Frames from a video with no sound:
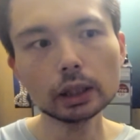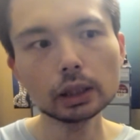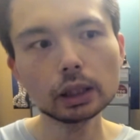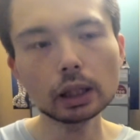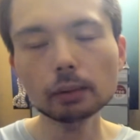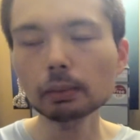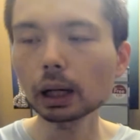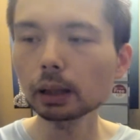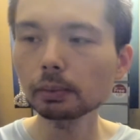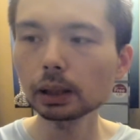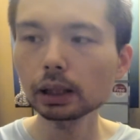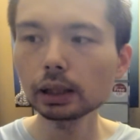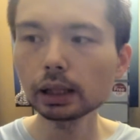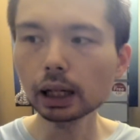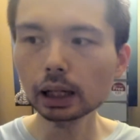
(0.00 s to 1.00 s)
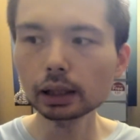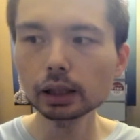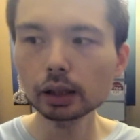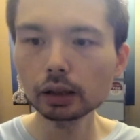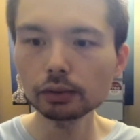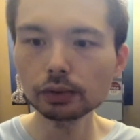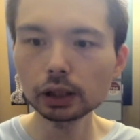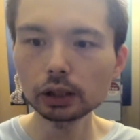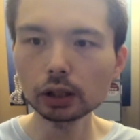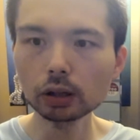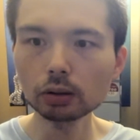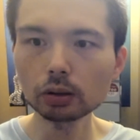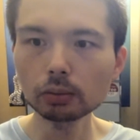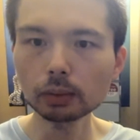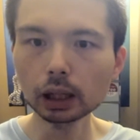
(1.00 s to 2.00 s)
it might be another video
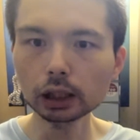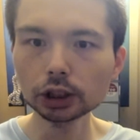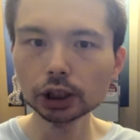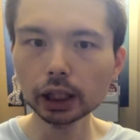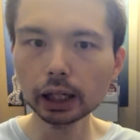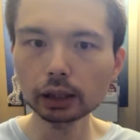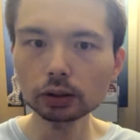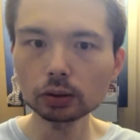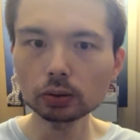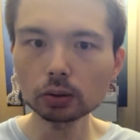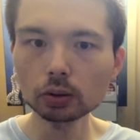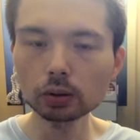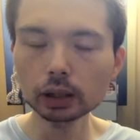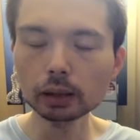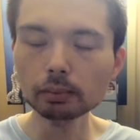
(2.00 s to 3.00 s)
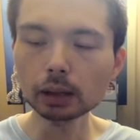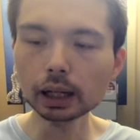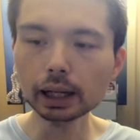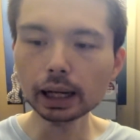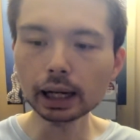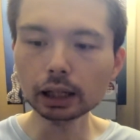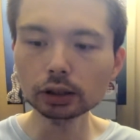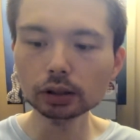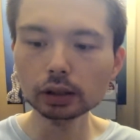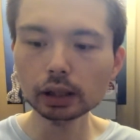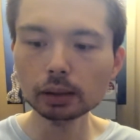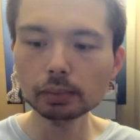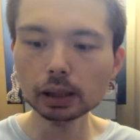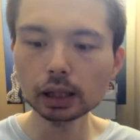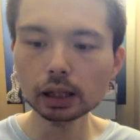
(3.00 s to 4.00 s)
on my channel, or it might actually
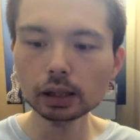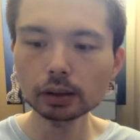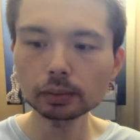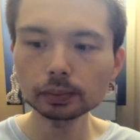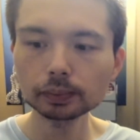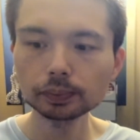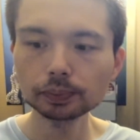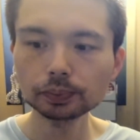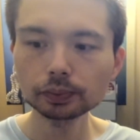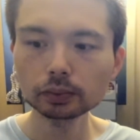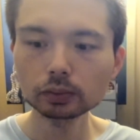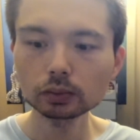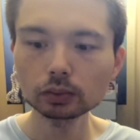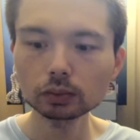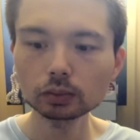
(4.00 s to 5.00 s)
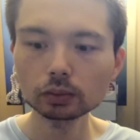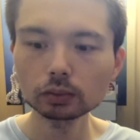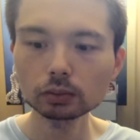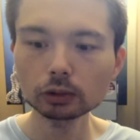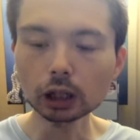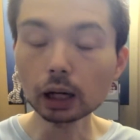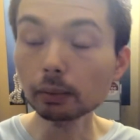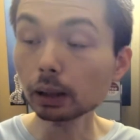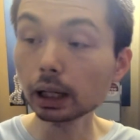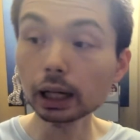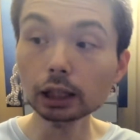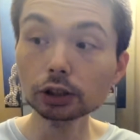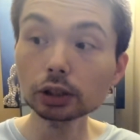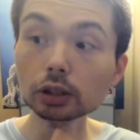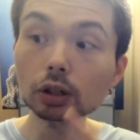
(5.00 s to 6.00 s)
be, I might
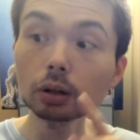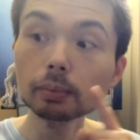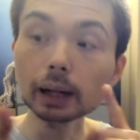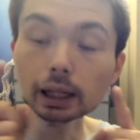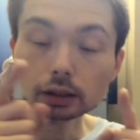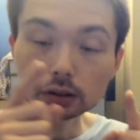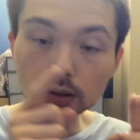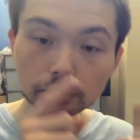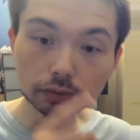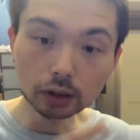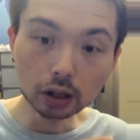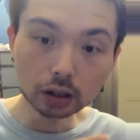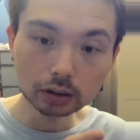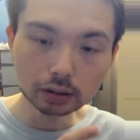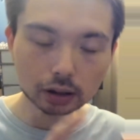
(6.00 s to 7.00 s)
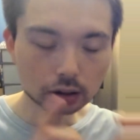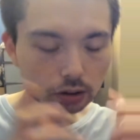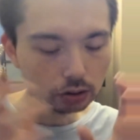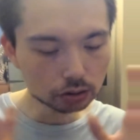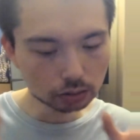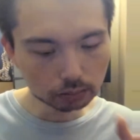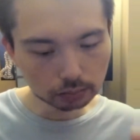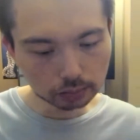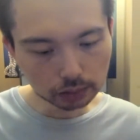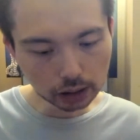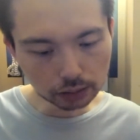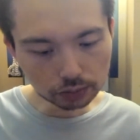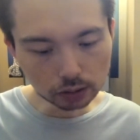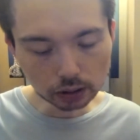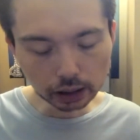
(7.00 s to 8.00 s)
actually go back to the first one, because
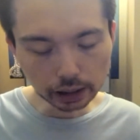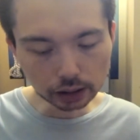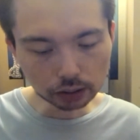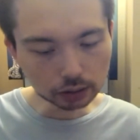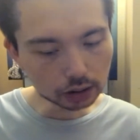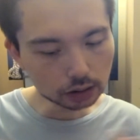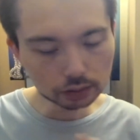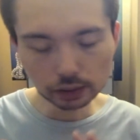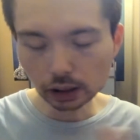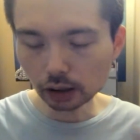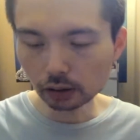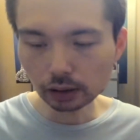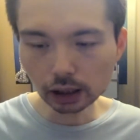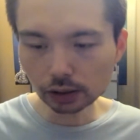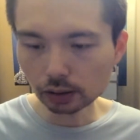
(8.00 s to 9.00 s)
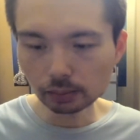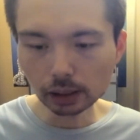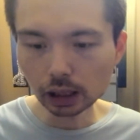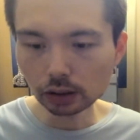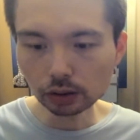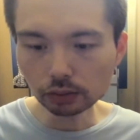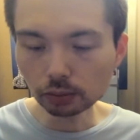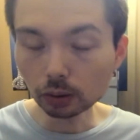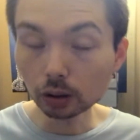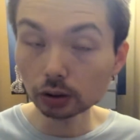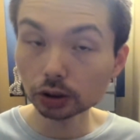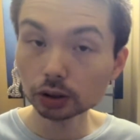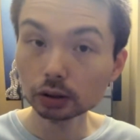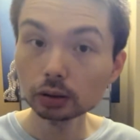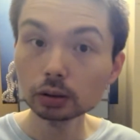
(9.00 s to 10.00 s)
if you click on this video, it doesn't mean you've
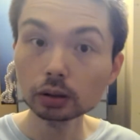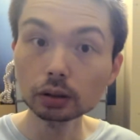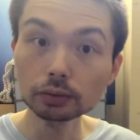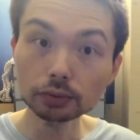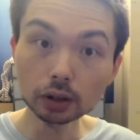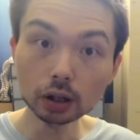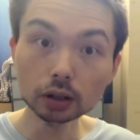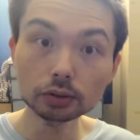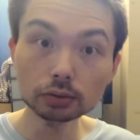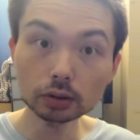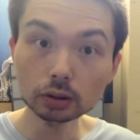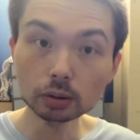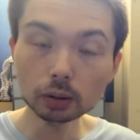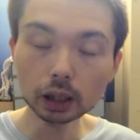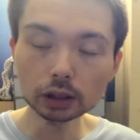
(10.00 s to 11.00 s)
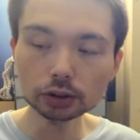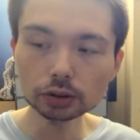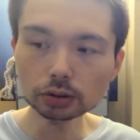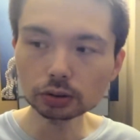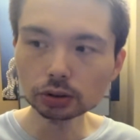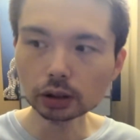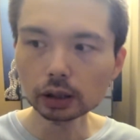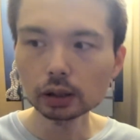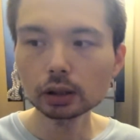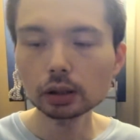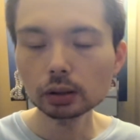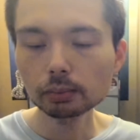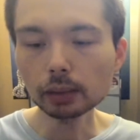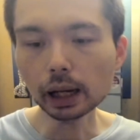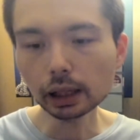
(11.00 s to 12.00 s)
watched the first few questions.
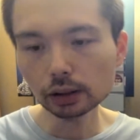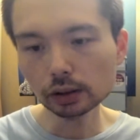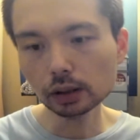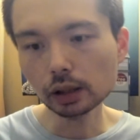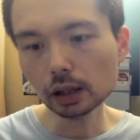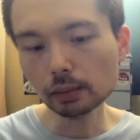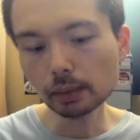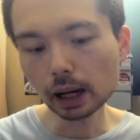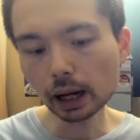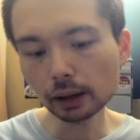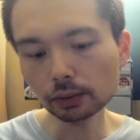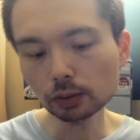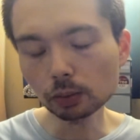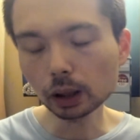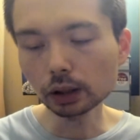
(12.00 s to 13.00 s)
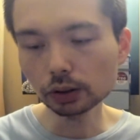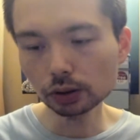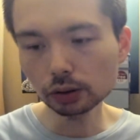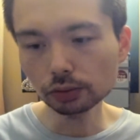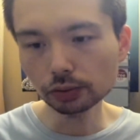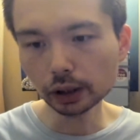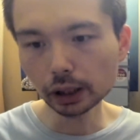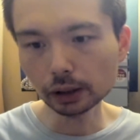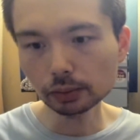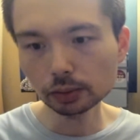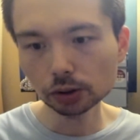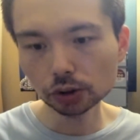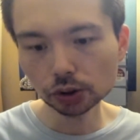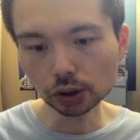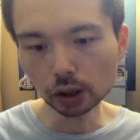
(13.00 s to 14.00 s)
Bexley Maths 1, 2, 3.
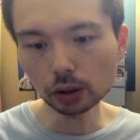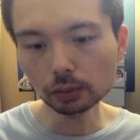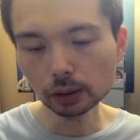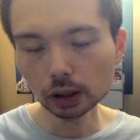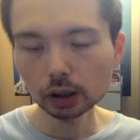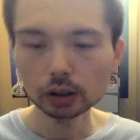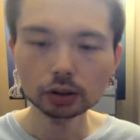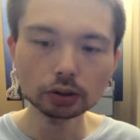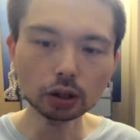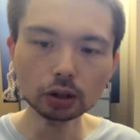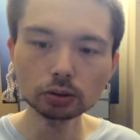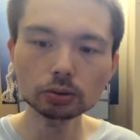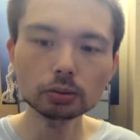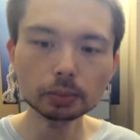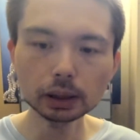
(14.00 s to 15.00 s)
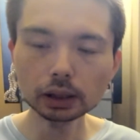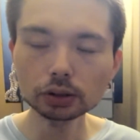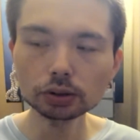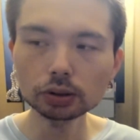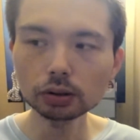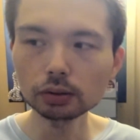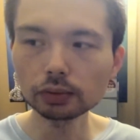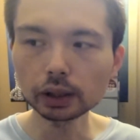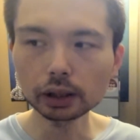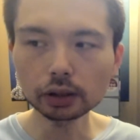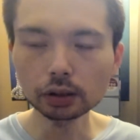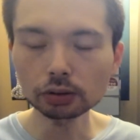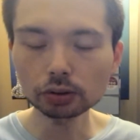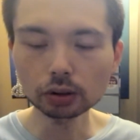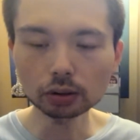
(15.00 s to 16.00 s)
So those will be the 2
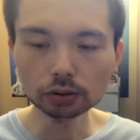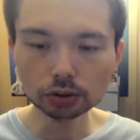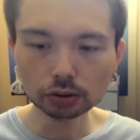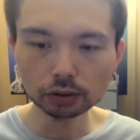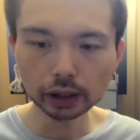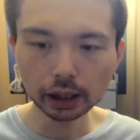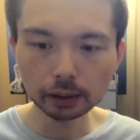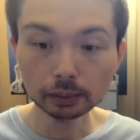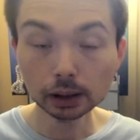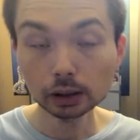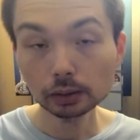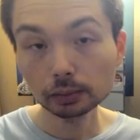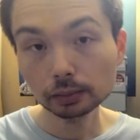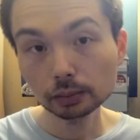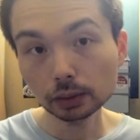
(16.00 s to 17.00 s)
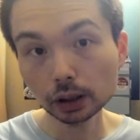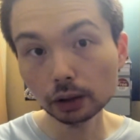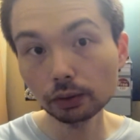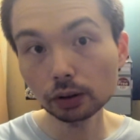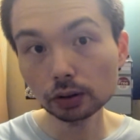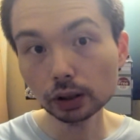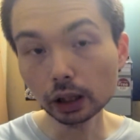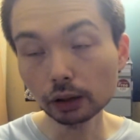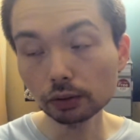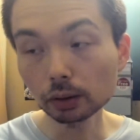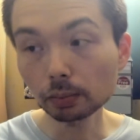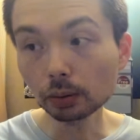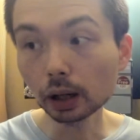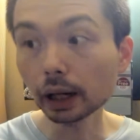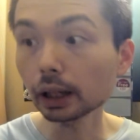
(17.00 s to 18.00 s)
videos on screen. Give yourself a
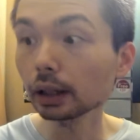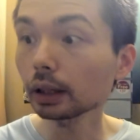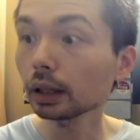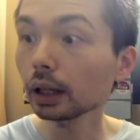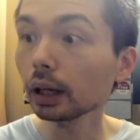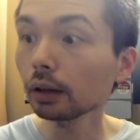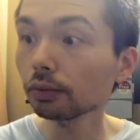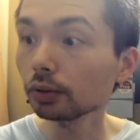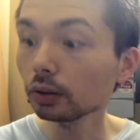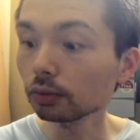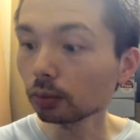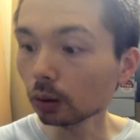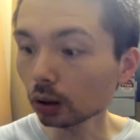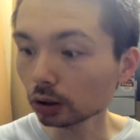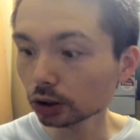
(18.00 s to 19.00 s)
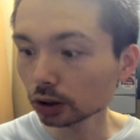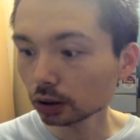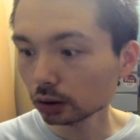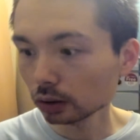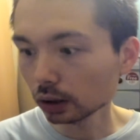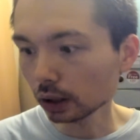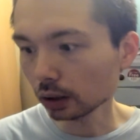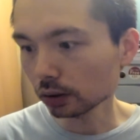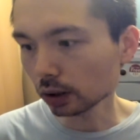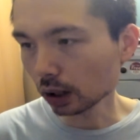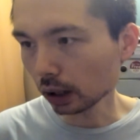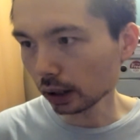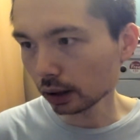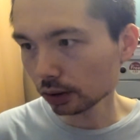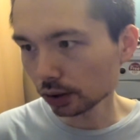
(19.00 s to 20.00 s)
break if you've watched the
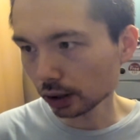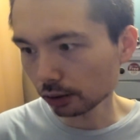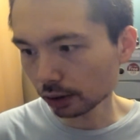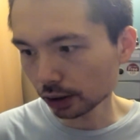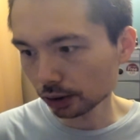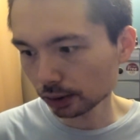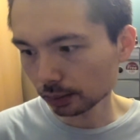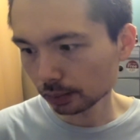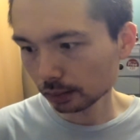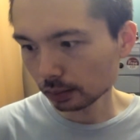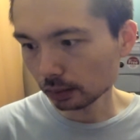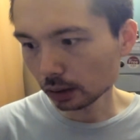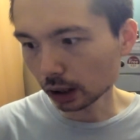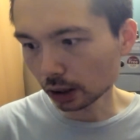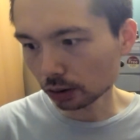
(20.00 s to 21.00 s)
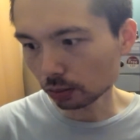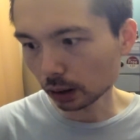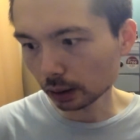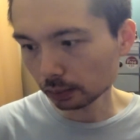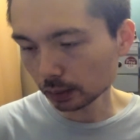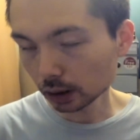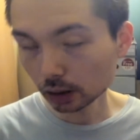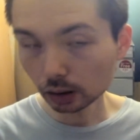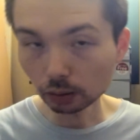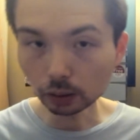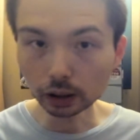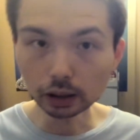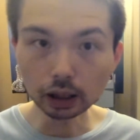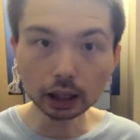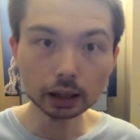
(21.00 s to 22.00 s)
entire series. Nice one. We're
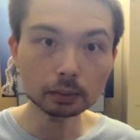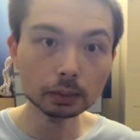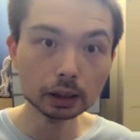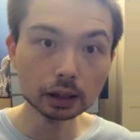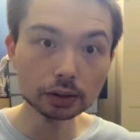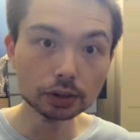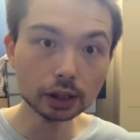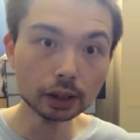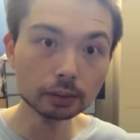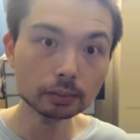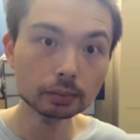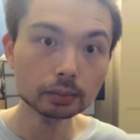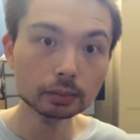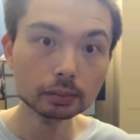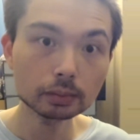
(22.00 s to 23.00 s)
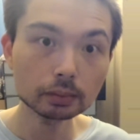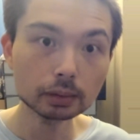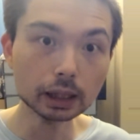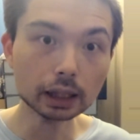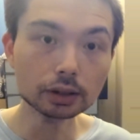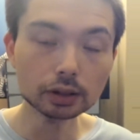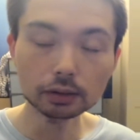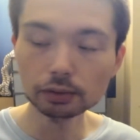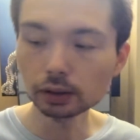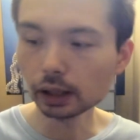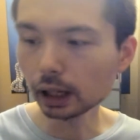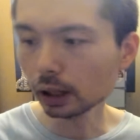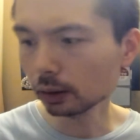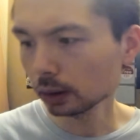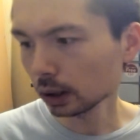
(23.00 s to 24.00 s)
9 minutes in. That's it for
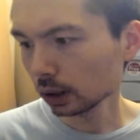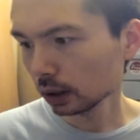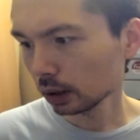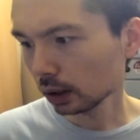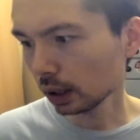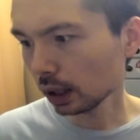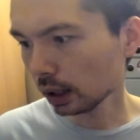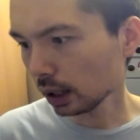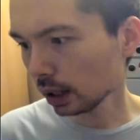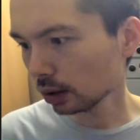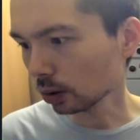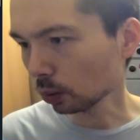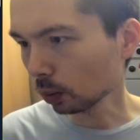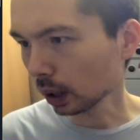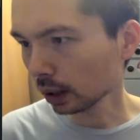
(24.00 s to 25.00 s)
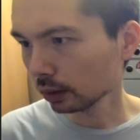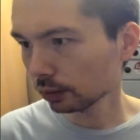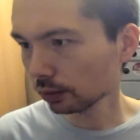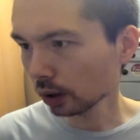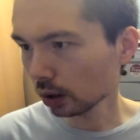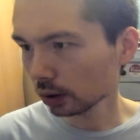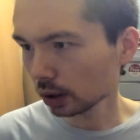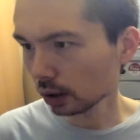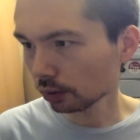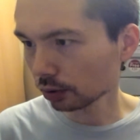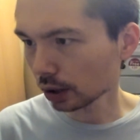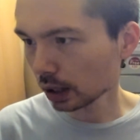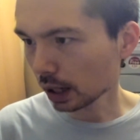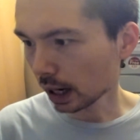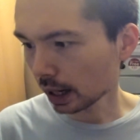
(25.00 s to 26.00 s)
now. It is
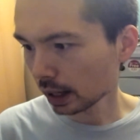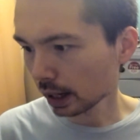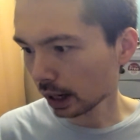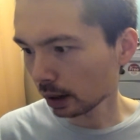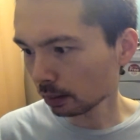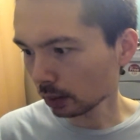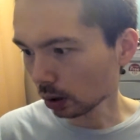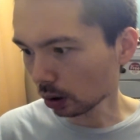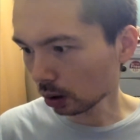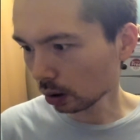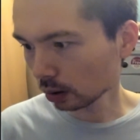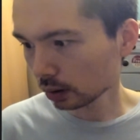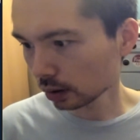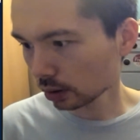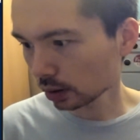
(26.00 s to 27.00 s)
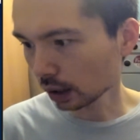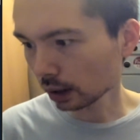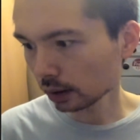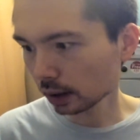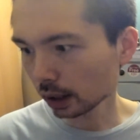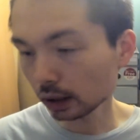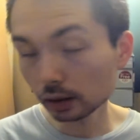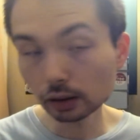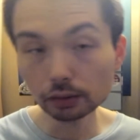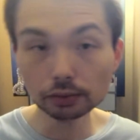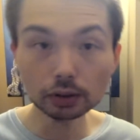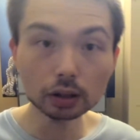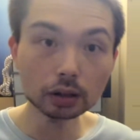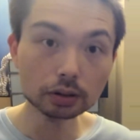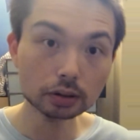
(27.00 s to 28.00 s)
1:33 a.m. on Sunday, the
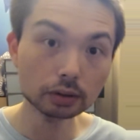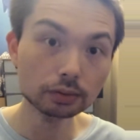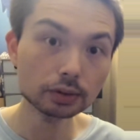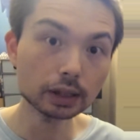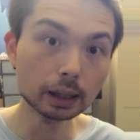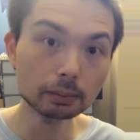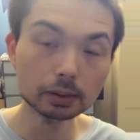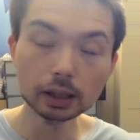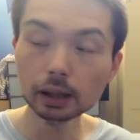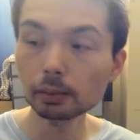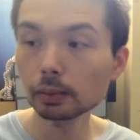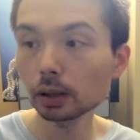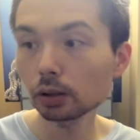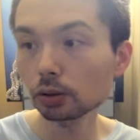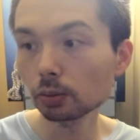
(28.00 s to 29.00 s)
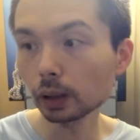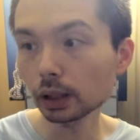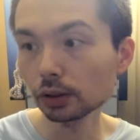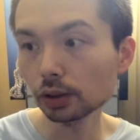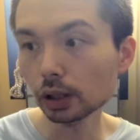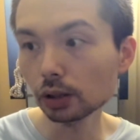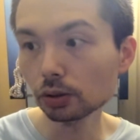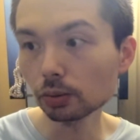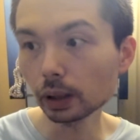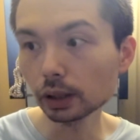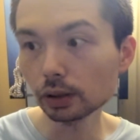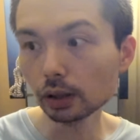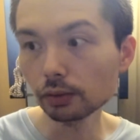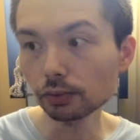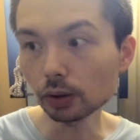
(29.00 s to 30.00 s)
1st of September
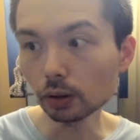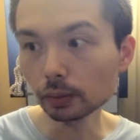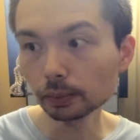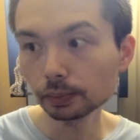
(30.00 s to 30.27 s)
2024.